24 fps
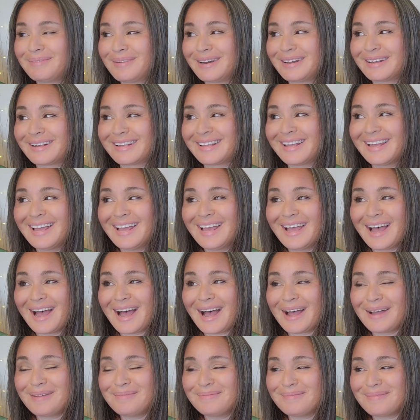I'm going to
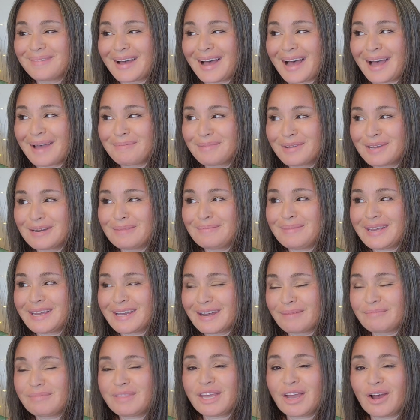I'm I'm going to
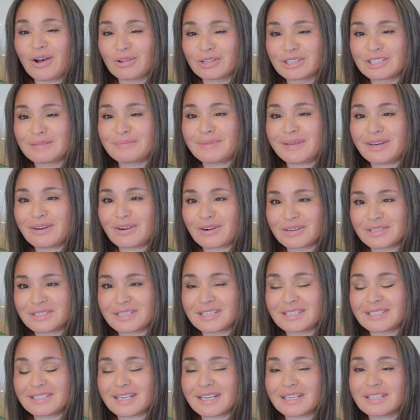become the ultimate
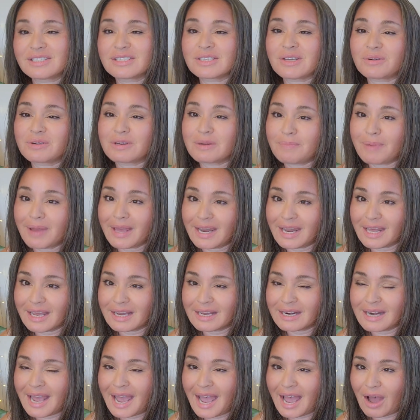narcissist. So depending
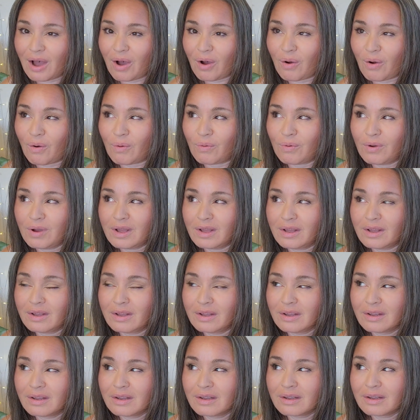on how
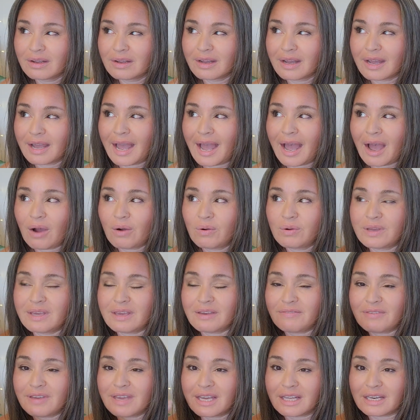how
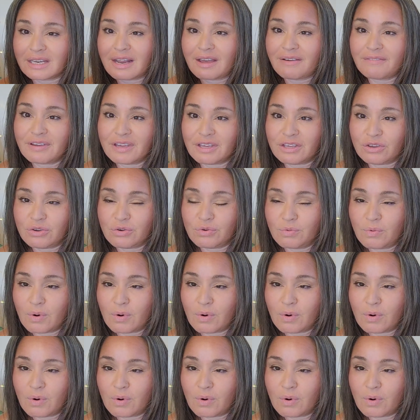giving and loving you